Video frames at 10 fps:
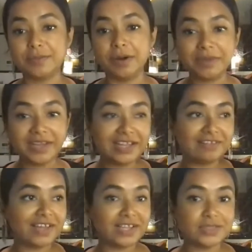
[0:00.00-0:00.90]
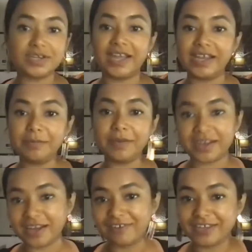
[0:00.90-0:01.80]
Bombay Delhi flights were a
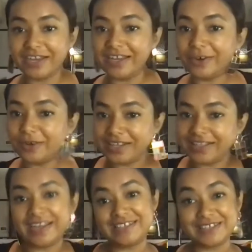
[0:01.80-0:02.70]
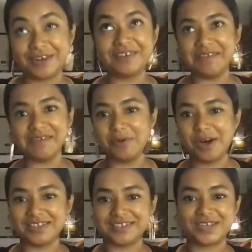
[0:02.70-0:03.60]
nightmare, and after Indigo, it sort of never
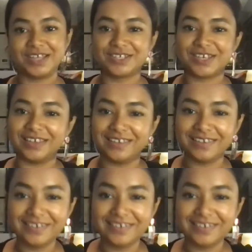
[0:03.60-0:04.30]
was, strangely.